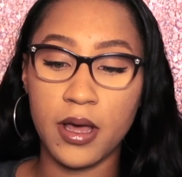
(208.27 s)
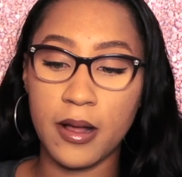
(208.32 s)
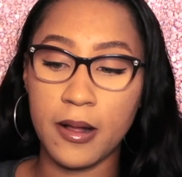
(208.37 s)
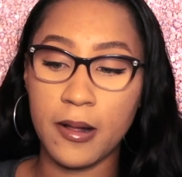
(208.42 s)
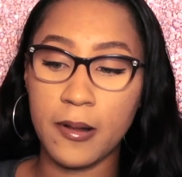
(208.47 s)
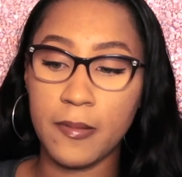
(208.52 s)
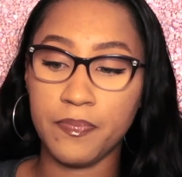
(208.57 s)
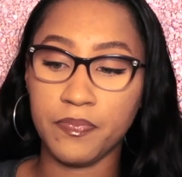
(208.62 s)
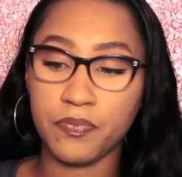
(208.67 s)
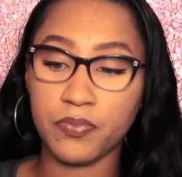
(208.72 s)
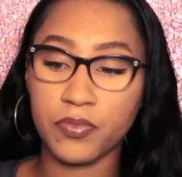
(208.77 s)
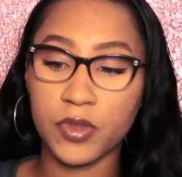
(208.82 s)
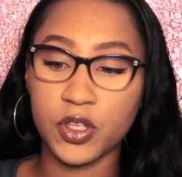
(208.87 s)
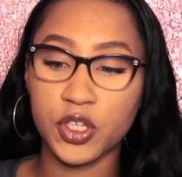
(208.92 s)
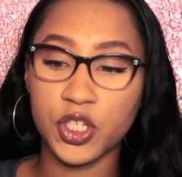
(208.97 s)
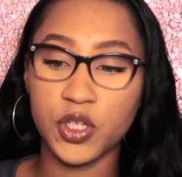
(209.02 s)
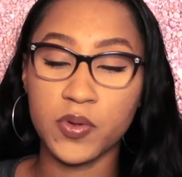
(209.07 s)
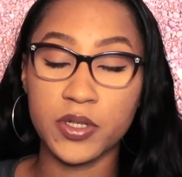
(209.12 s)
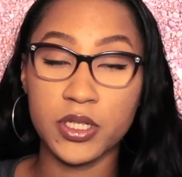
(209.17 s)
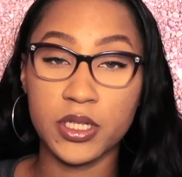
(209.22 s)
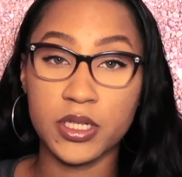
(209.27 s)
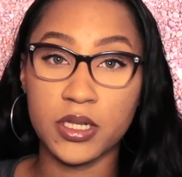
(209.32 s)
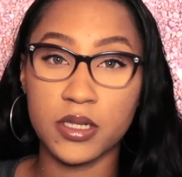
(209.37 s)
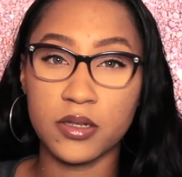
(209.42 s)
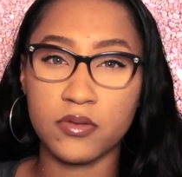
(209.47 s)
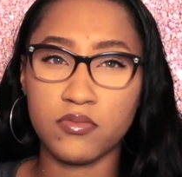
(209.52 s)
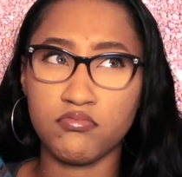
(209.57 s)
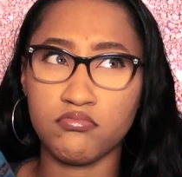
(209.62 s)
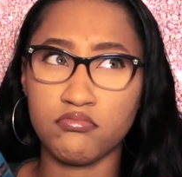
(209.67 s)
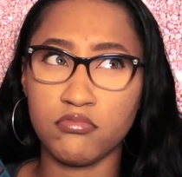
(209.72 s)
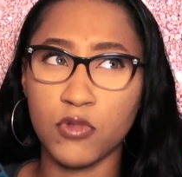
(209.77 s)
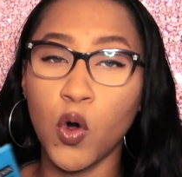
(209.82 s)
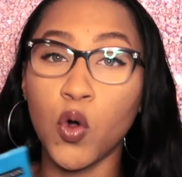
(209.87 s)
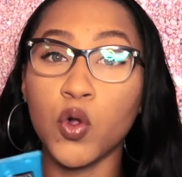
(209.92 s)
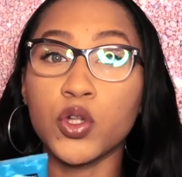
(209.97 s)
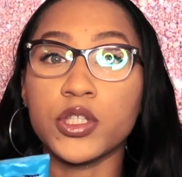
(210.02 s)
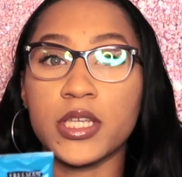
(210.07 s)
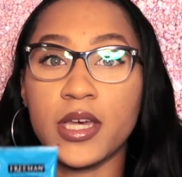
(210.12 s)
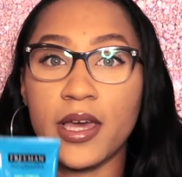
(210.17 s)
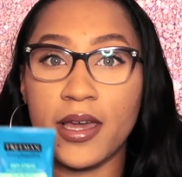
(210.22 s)
Um, she went to
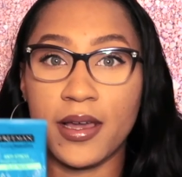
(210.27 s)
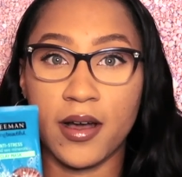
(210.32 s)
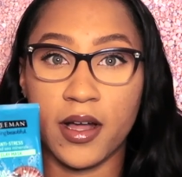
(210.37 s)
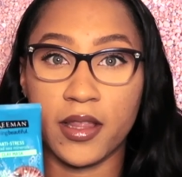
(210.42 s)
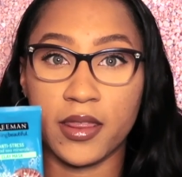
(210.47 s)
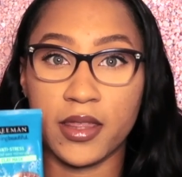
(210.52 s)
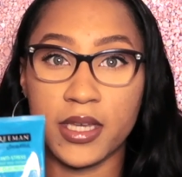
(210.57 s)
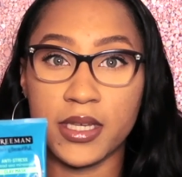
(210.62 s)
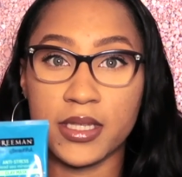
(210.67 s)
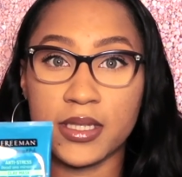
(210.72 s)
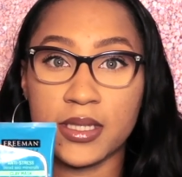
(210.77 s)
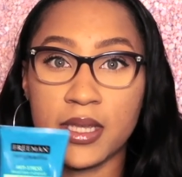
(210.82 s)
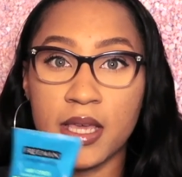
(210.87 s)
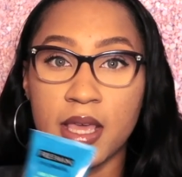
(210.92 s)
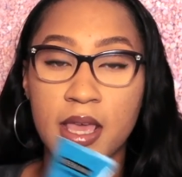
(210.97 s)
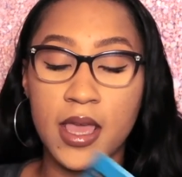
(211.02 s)
Ulta and got this.